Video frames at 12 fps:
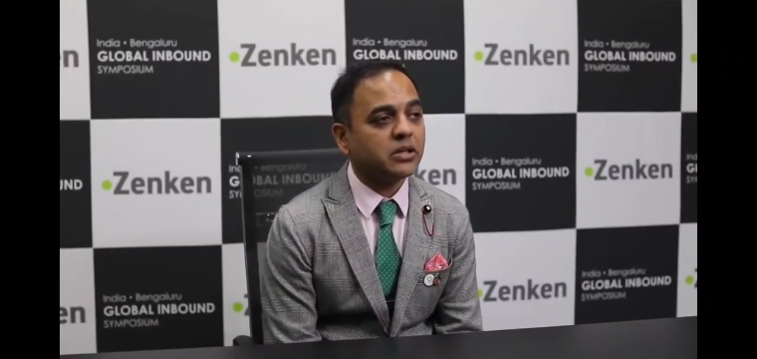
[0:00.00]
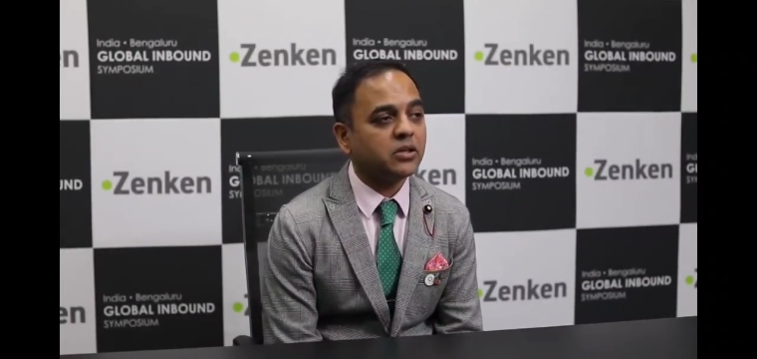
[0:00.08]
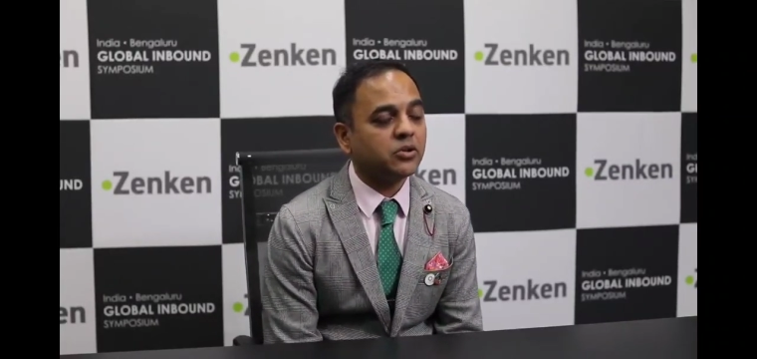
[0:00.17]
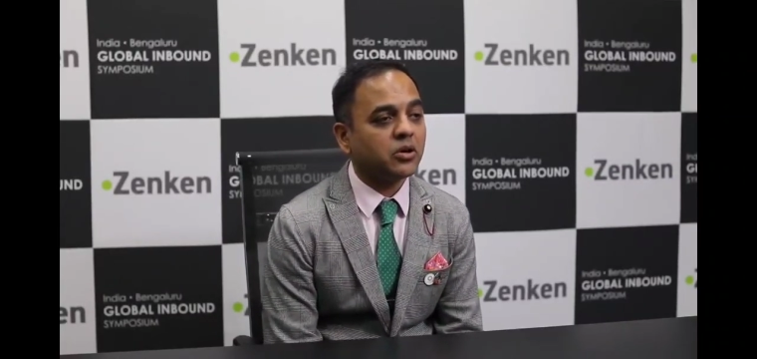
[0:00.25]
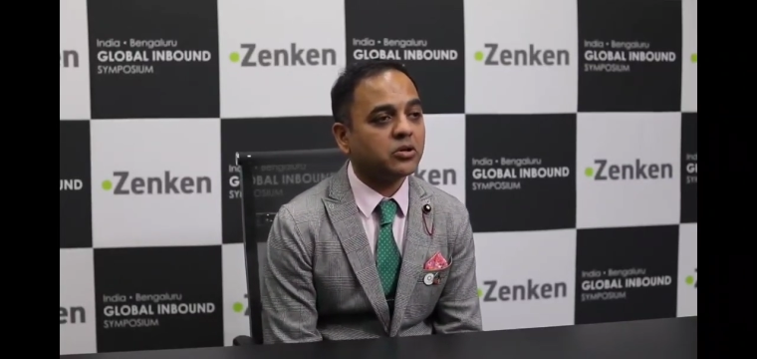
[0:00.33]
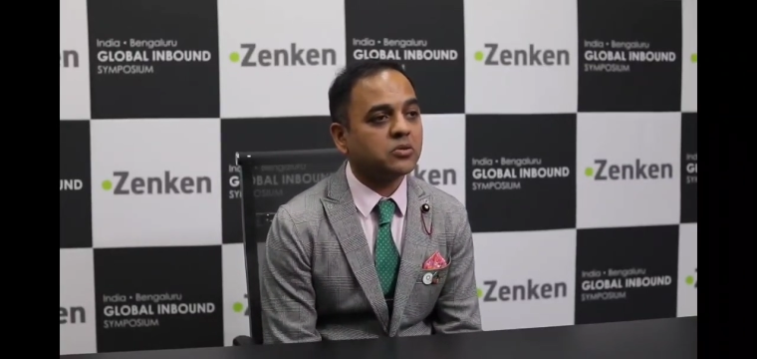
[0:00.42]

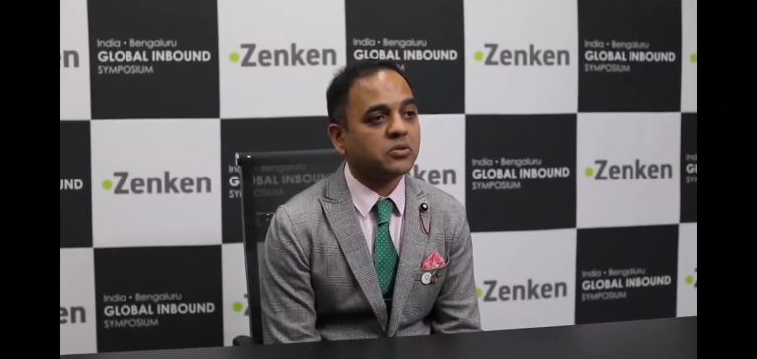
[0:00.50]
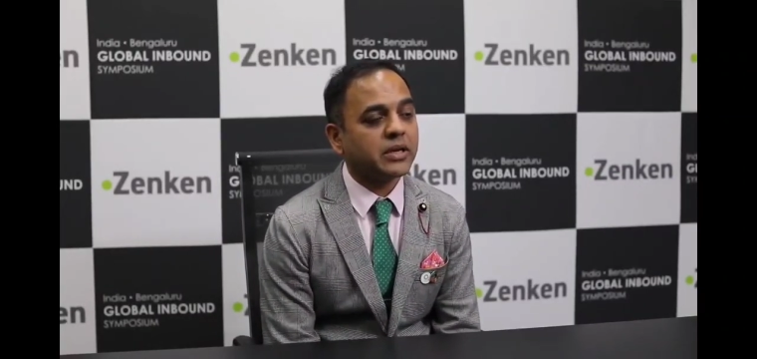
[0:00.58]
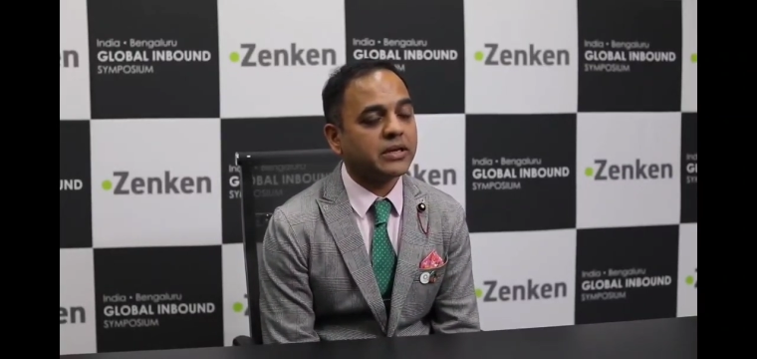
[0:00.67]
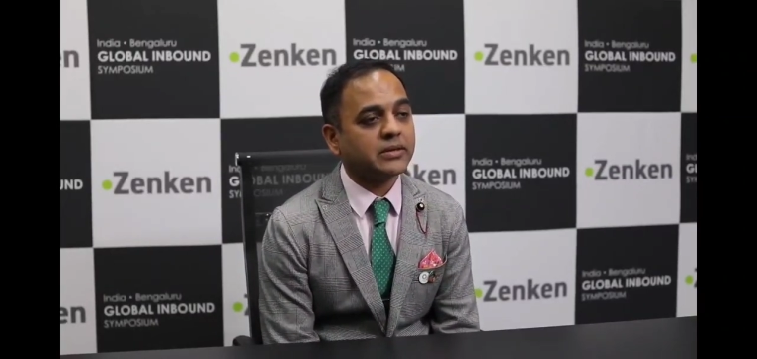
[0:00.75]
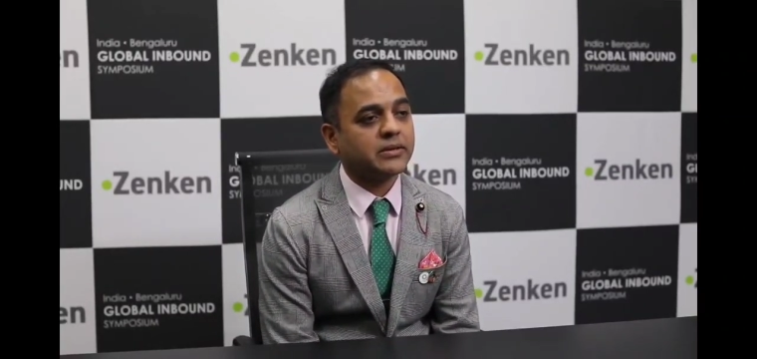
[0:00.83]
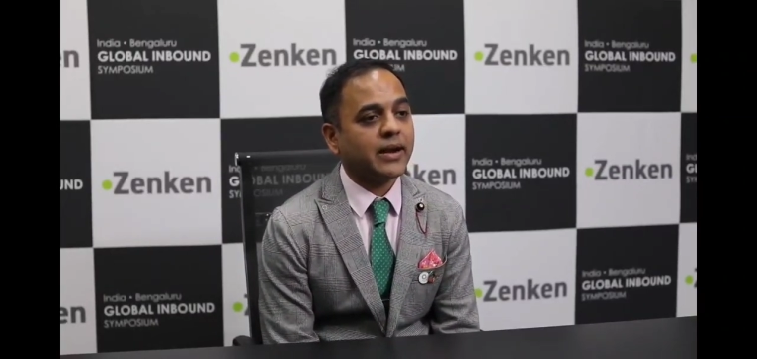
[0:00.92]
not to get
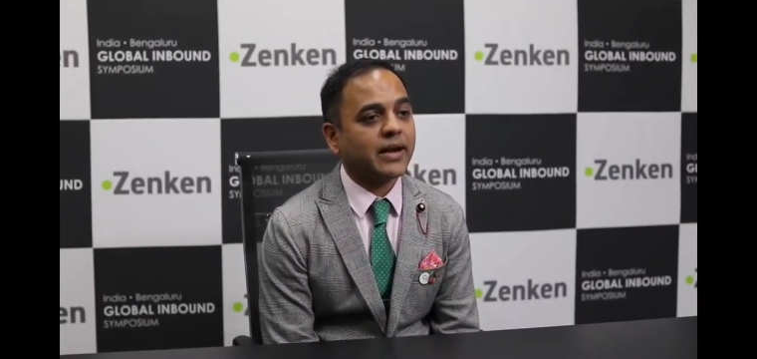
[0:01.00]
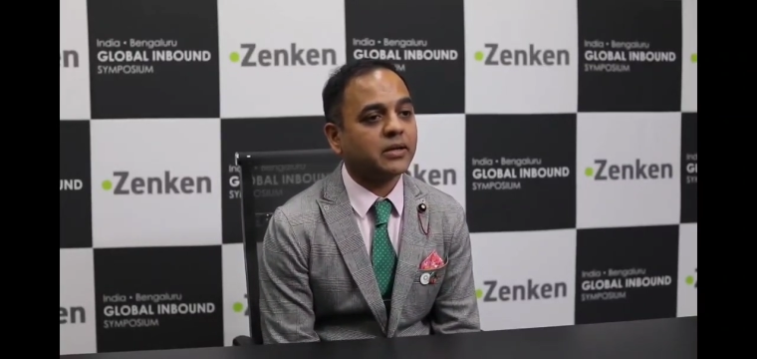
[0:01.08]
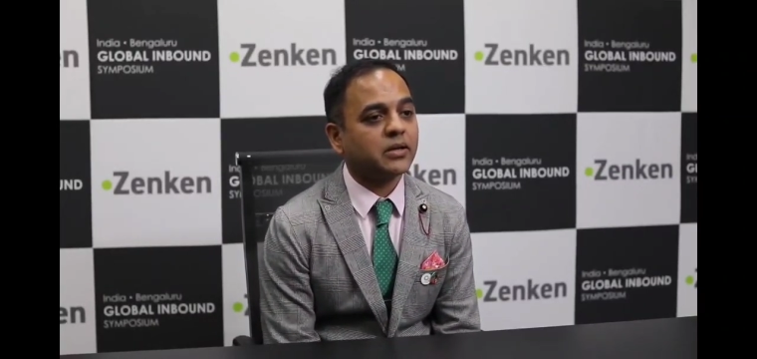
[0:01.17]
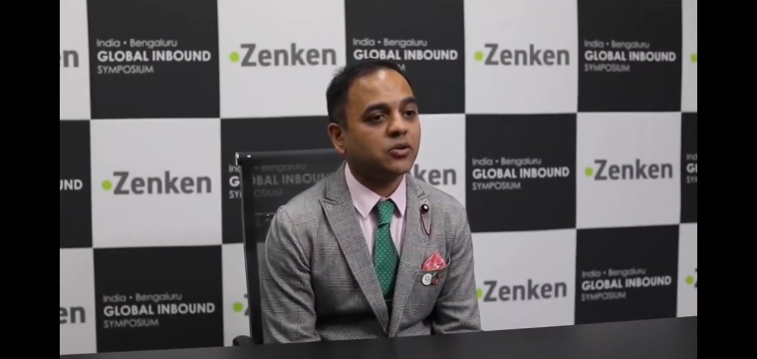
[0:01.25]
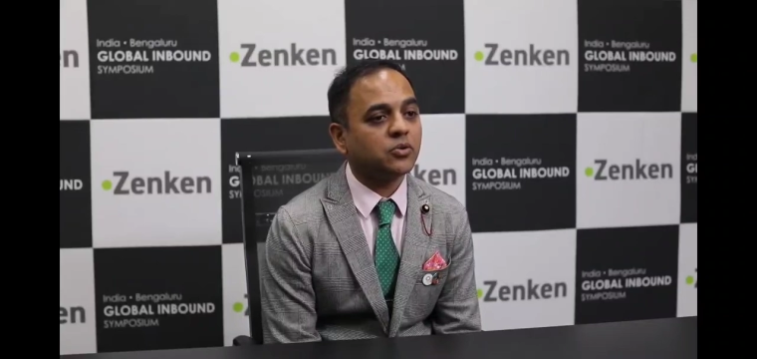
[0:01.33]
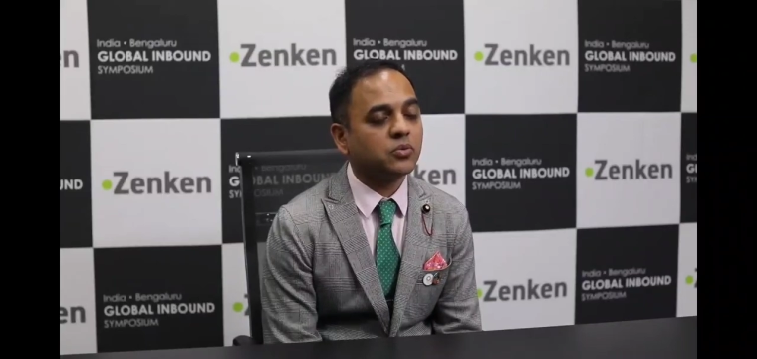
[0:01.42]

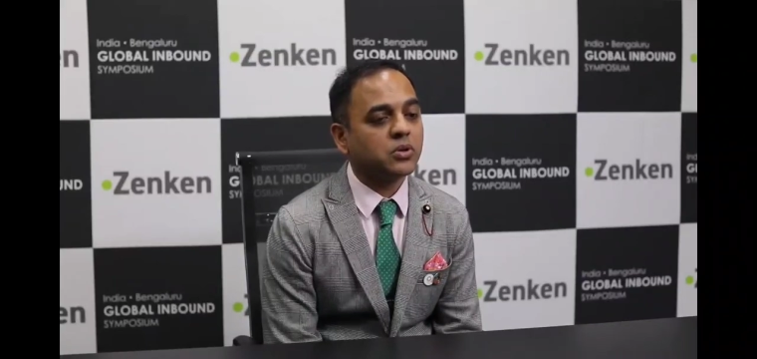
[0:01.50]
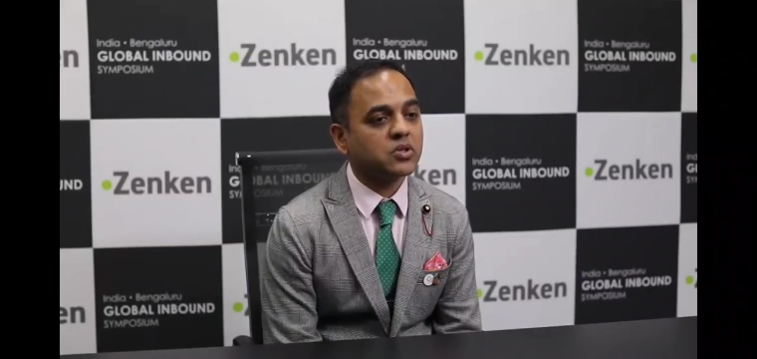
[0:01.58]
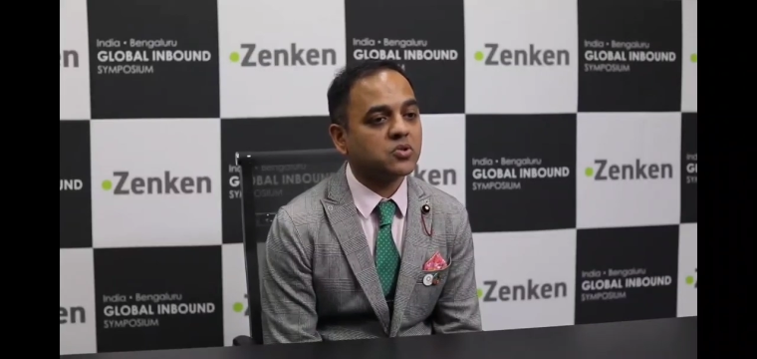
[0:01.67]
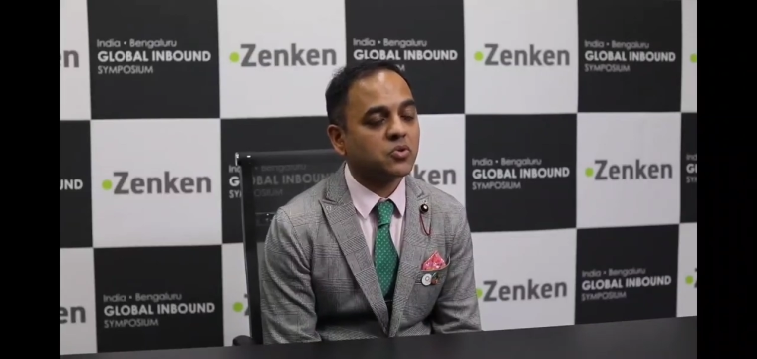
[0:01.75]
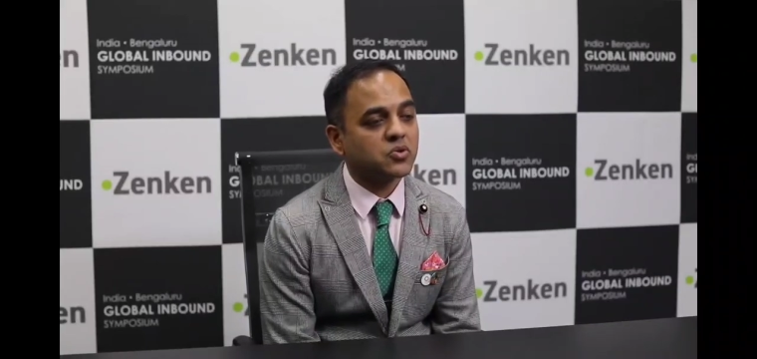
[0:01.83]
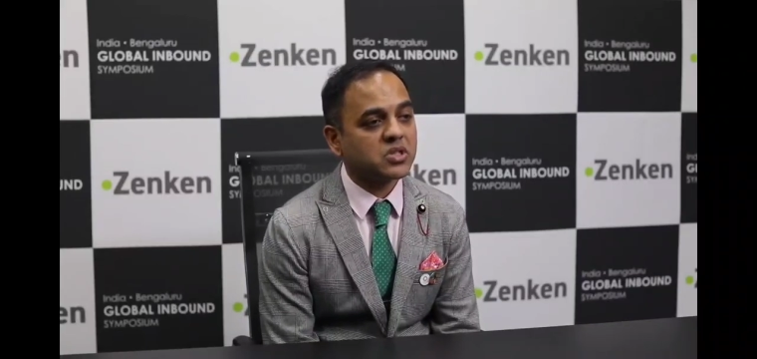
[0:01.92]
attracted towards
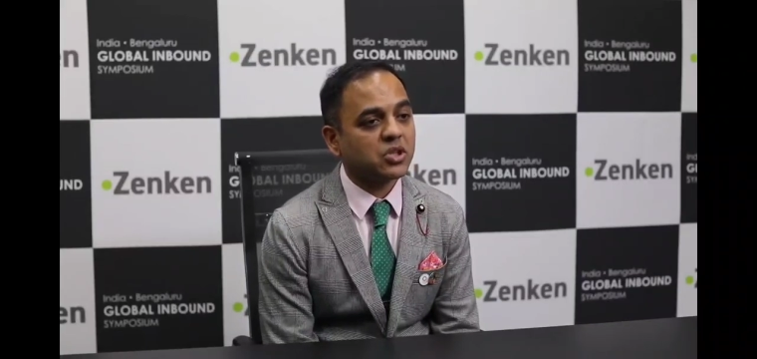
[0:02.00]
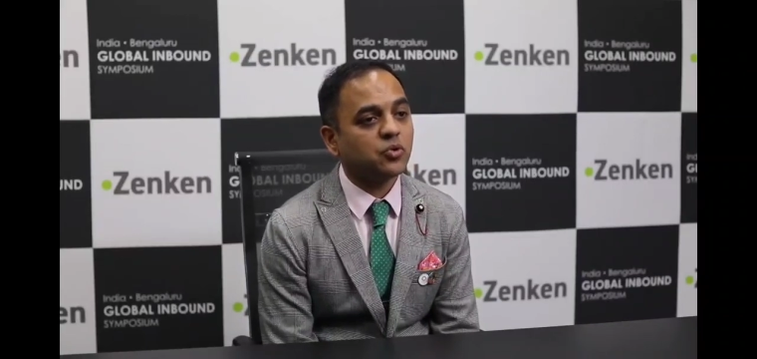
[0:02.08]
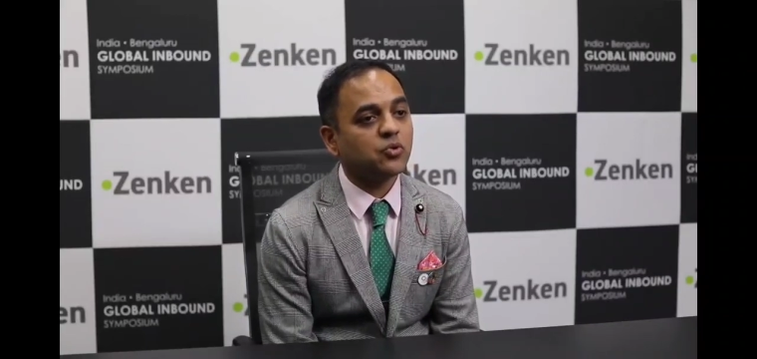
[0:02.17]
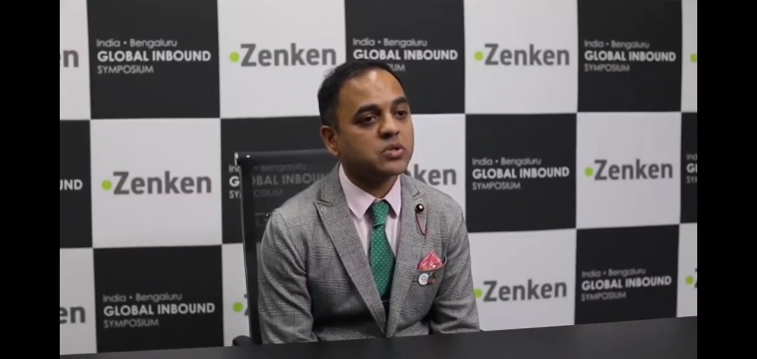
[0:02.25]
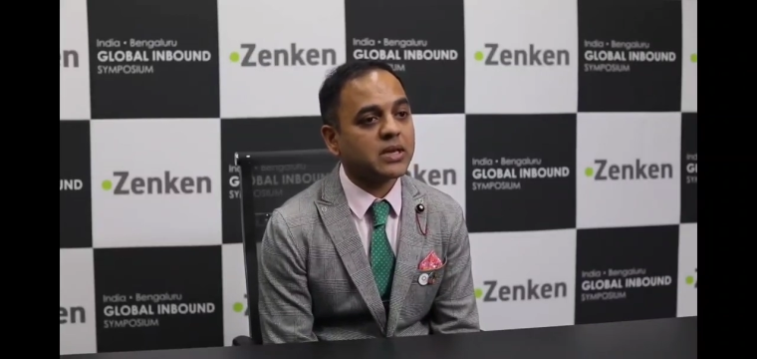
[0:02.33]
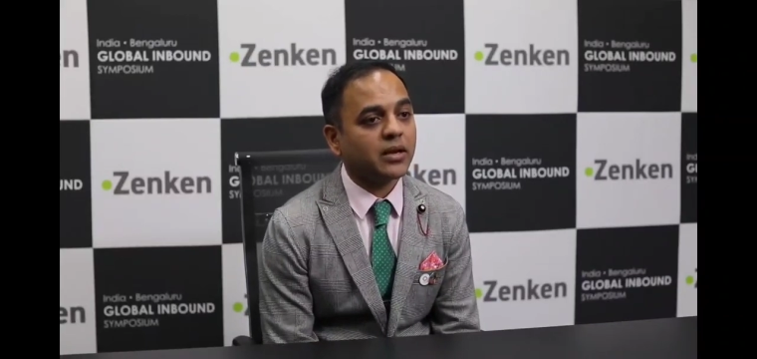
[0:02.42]
those
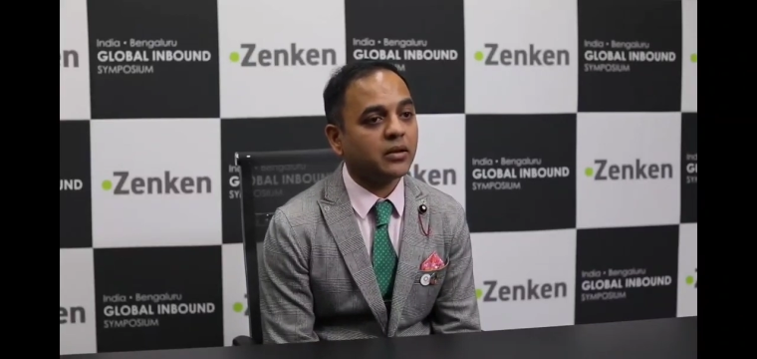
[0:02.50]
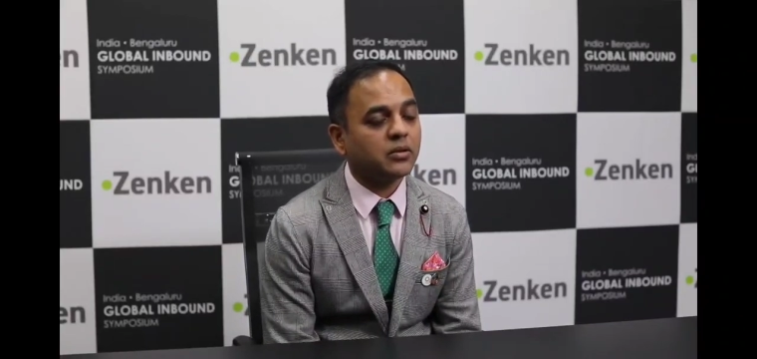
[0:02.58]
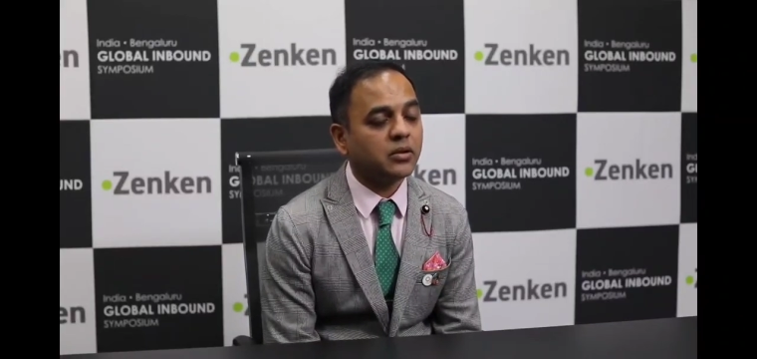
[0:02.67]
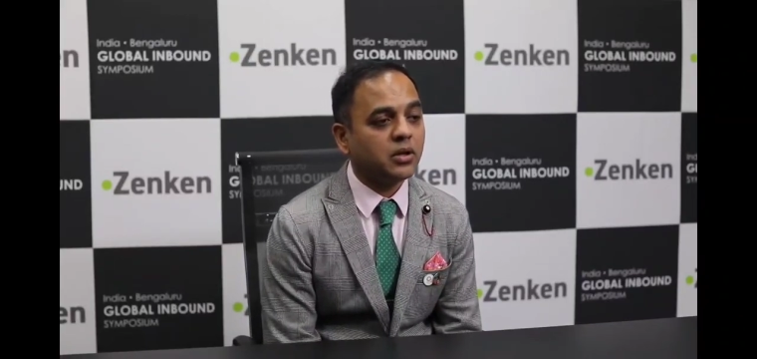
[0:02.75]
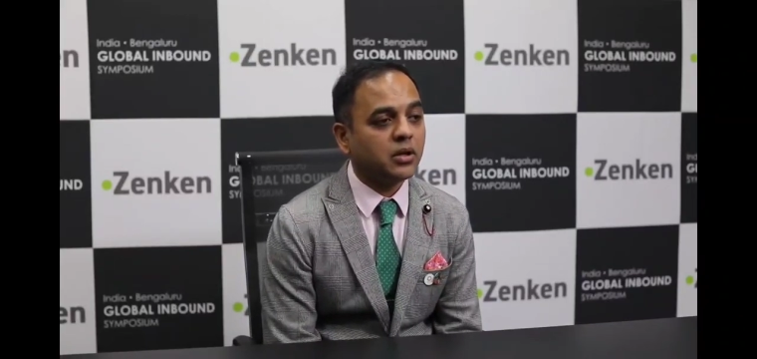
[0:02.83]
news and